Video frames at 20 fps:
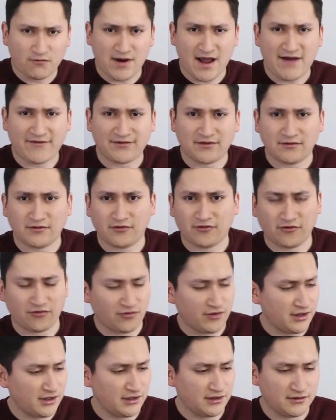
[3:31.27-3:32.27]
rafting a
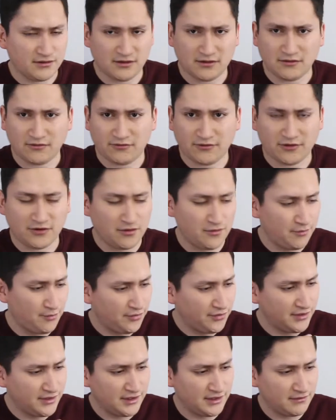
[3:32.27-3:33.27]
tree, you know, when you're
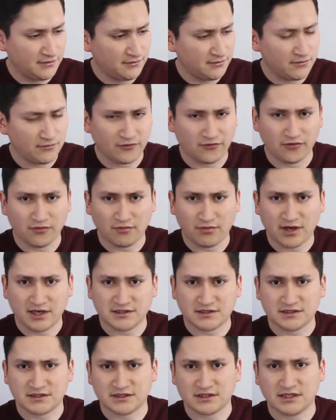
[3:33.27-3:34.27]
putting two
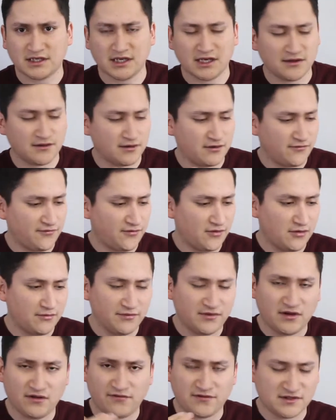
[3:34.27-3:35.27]
branches together from
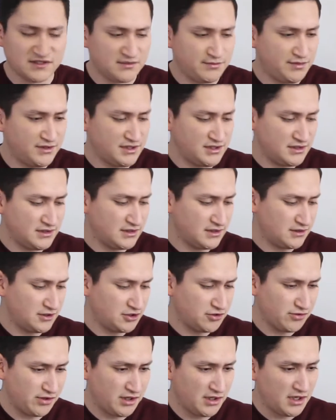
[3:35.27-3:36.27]
different species in a
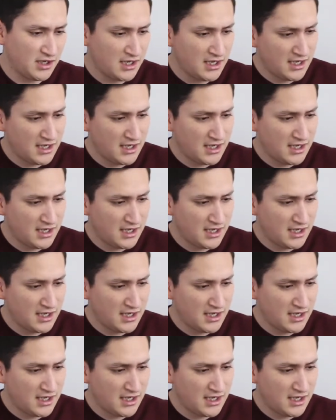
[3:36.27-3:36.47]
tree.